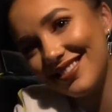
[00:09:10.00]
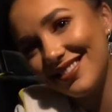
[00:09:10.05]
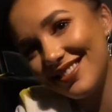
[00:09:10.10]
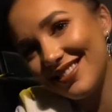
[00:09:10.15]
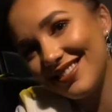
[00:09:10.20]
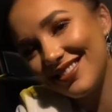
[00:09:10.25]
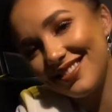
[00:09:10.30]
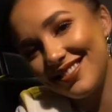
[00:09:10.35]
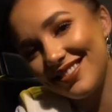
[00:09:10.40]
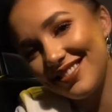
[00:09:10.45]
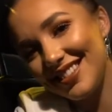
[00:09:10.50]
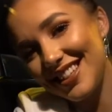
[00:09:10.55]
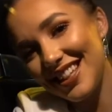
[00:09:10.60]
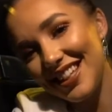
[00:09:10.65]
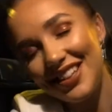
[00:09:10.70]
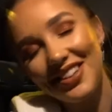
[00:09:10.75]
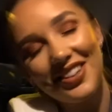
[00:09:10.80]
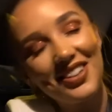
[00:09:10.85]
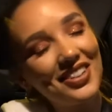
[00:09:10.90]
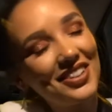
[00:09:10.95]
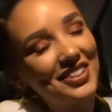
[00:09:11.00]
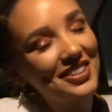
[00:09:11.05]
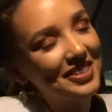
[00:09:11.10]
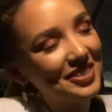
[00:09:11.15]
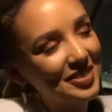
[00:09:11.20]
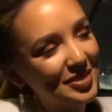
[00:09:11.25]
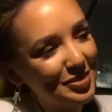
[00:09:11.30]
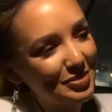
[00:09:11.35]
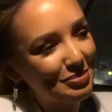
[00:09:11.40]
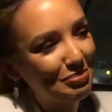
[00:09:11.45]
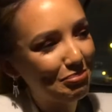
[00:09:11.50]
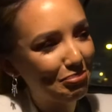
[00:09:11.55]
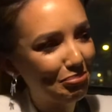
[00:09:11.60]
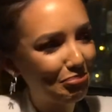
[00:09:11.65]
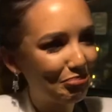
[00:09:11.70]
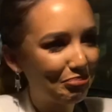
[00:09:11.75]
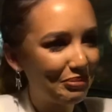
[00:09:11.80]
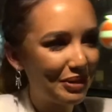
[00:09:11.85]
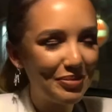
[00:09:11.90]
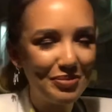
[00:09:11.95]
have, I given know. that everything is
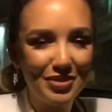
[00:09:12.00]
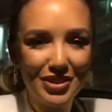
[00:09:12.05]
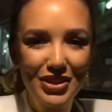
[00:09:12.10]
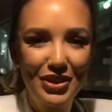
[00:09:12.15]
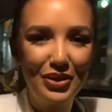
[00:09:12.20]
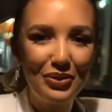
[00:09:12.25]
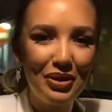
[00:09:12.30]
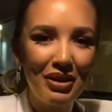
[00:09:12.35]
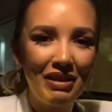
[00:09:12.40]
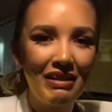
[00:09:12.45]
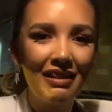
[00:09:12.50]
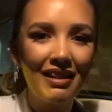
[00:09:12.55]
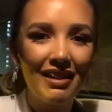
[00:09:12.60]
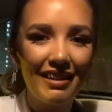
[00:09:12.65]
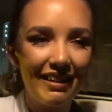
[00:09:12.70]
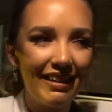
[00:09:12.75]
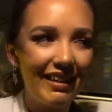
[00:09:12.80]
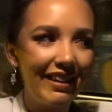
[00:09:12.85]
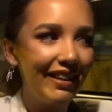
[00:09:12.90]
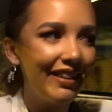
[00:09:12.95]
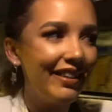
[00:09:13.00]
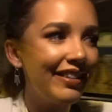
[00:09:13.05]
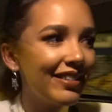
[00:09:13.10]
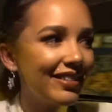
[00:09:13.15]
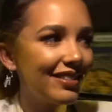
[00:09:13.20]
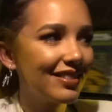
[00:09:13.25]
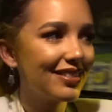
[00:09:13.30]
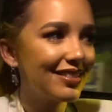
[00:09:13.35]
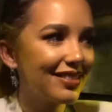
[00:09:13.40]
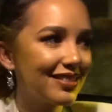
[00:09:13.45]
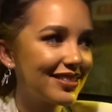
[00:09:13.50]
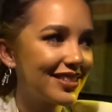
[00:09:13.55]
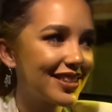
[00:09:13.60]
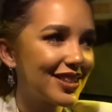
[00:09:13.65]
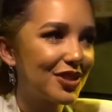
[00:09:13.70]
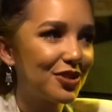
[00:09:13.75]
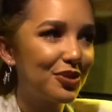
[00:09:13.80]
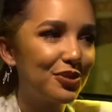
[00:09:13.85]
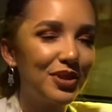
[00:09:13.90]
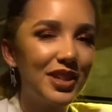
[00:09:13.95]
closed. I'm so hungry.
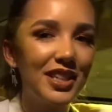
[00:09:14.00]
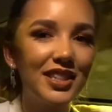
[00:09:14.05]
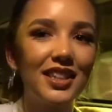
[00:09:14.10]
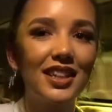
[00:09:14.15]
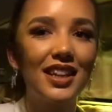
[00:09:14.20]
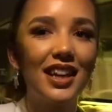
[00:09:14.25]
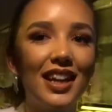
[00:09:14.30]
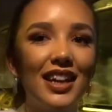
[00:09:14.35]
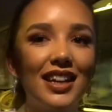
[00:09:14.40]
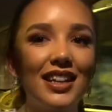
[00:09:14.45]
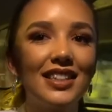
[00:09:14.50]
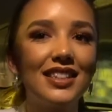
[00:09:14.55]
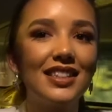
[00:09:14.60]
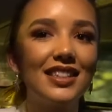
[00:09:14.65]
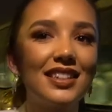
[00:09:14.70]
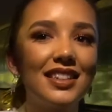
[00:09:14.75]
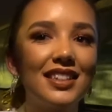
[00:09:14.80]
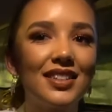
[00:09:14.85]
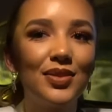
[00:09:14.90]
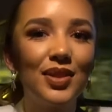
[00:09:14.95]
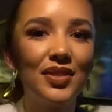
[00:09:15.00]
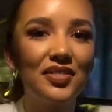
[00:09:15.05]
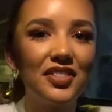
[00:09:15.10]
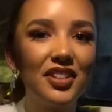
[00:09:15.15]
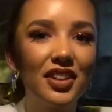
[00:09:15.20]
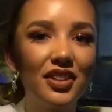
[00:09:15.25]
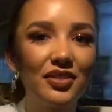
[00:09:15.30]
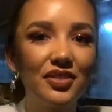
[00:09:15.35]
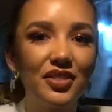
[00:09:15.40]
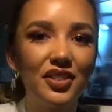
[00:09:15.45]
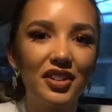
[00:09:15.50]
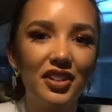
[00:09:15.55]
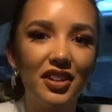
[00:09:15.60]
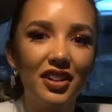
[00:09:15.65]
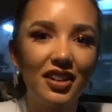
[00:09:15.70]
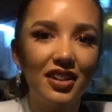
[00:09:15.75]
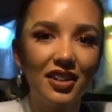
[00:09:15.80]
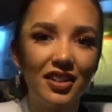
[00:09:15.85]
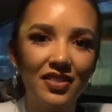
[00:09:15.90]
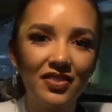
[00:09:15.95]
It's always the case. Always. No
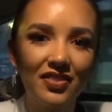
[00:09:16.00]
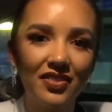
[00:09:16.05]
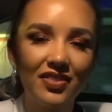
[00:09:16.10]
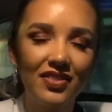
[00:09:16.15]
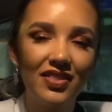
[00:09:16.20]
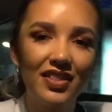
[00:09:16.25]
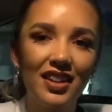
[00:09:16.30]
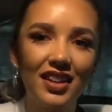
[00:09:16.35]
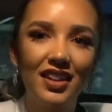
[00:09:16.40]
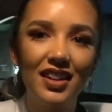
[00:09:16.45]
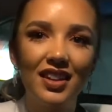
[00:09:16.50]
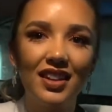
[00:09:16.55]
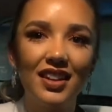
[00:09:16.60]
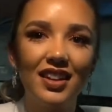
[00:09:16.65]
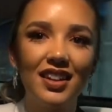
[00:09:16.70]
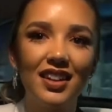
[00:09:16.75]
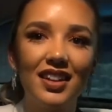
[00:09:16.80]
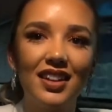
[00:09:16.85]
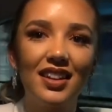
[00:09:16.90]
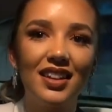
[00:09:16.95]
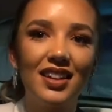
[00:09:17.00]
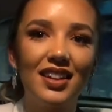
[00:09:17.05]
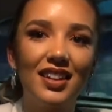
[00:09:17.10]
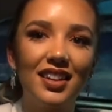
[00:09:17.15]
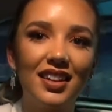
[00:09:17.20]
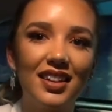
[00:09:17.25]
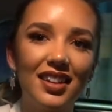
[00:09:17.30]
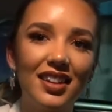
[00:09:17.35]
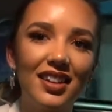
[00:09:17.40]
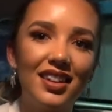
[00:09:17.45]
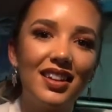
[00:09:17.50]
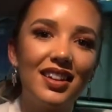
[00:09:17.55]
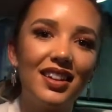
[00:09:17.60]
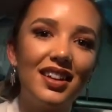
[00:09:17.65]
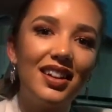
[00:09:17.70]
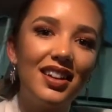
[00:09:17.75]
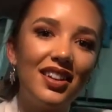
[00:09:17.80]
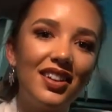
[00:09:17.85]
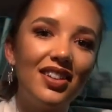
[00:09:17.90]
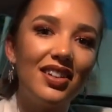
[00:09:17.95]
it's too late for any restaurant.
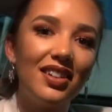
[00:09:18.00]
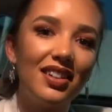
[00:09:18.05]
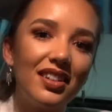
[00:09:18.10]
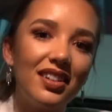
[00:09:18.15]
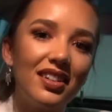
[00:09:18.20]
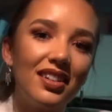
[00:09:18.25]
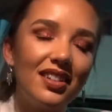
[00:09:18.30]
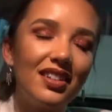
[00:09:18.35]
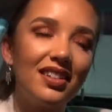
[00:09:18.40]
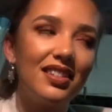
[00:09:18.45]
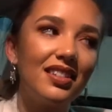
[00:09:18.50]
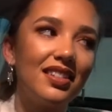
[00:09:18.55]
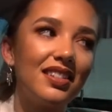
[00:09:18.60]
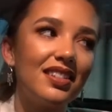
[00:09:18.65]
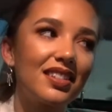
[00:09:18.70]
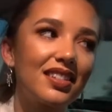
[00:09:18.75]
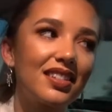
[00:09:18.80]
I know.